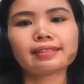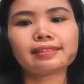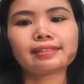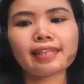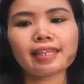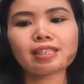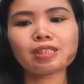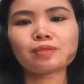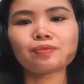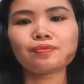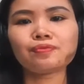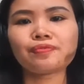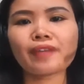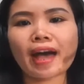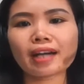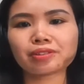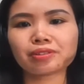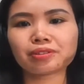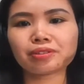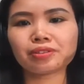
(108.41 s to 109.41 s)
These
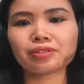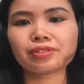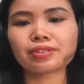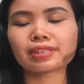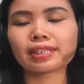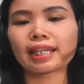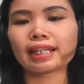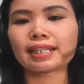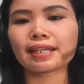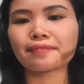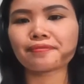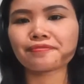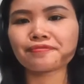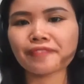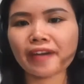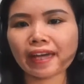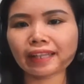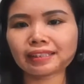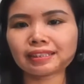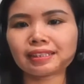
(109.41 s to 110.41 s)
factors can
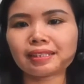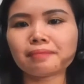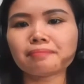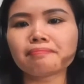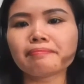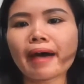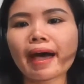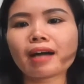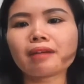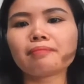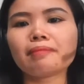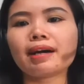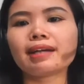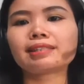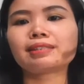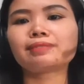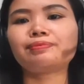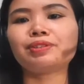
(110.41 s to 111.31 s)
affect the magma's